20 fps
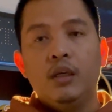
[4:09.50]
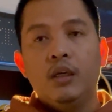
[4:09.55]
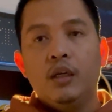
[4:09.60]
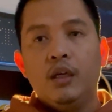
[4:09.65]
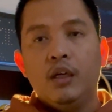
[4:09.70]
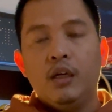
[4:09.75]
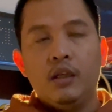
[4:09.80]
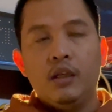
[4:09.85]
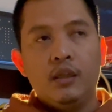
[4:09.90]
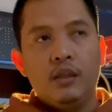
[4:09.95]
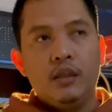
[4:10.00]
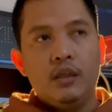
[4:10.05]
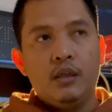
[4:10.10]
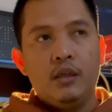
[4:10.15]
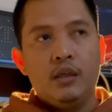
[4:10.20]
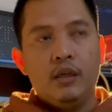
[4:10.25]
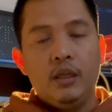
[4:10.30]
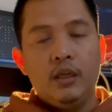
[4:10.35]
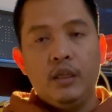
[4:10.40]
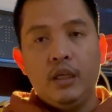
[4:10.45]

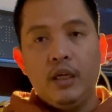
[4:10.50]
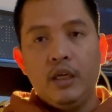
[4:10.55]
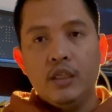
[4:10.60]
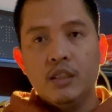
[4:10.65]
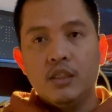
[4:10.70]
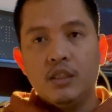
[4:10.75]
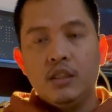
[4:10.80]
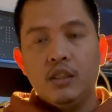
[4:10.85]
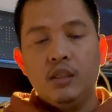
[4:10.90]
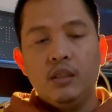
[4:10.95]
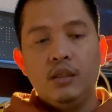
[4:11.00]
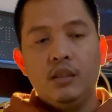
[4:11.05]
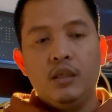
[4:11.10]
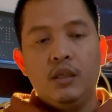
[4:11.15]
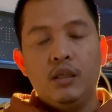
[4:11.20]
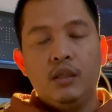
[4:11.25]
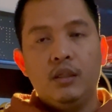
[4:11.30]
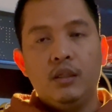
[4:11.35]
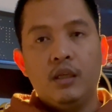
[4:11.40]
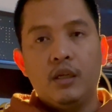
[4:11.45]
AEC
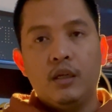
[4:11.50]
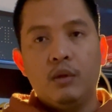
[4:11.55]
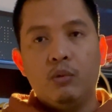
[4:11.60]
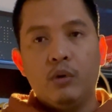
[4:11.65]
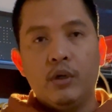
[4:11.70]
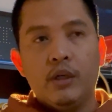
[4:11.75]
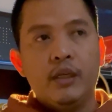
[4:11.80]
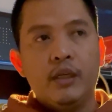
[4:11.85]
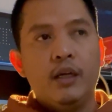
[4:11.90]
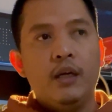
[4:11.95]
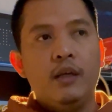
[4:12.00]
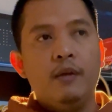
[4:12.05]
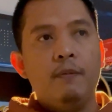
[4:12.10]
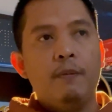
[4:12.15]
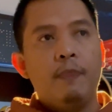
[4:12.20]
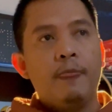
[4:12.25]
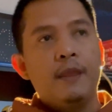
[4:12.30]
that I work at.